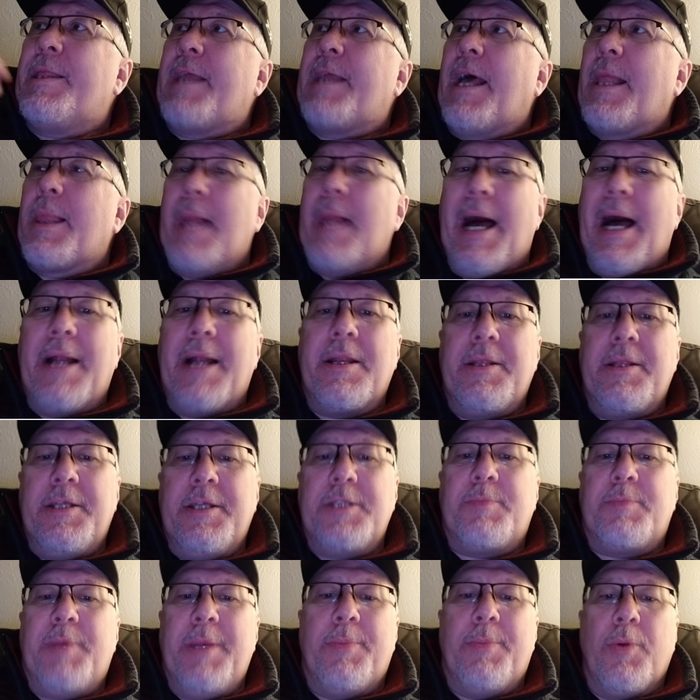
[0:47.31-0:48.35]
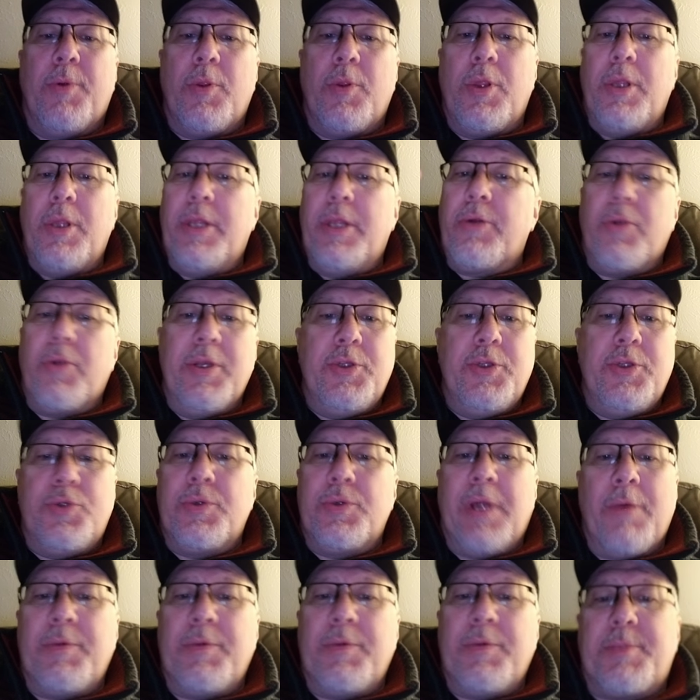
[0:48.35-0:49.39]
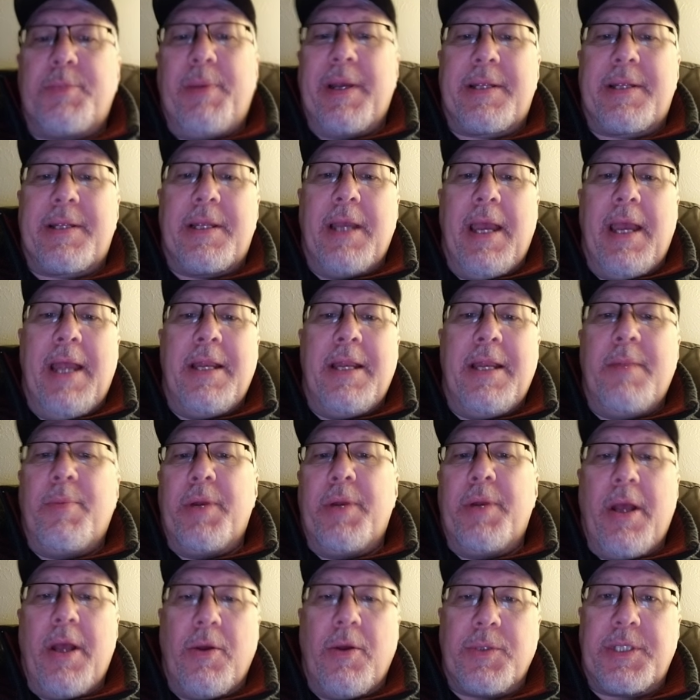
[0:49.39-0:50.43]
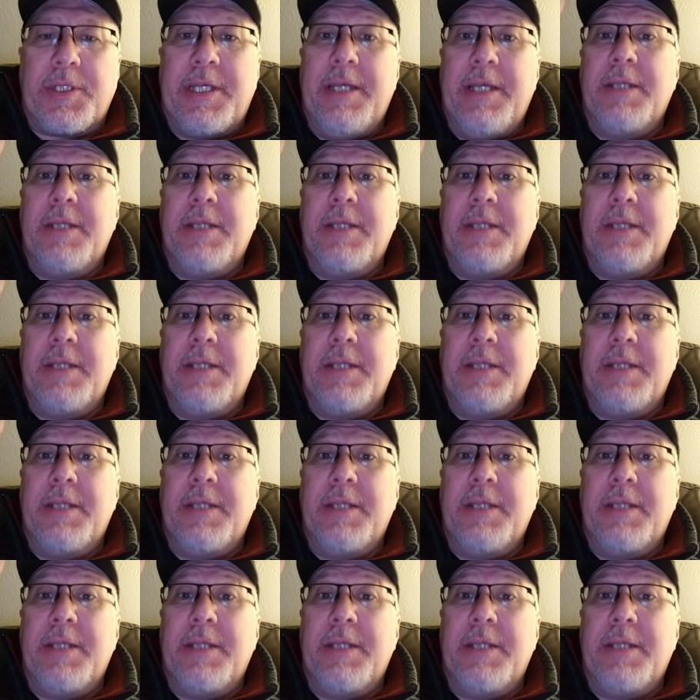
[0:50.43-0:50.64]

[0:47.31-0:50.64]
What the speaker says: that a lot of these people literally do not respect anybody else.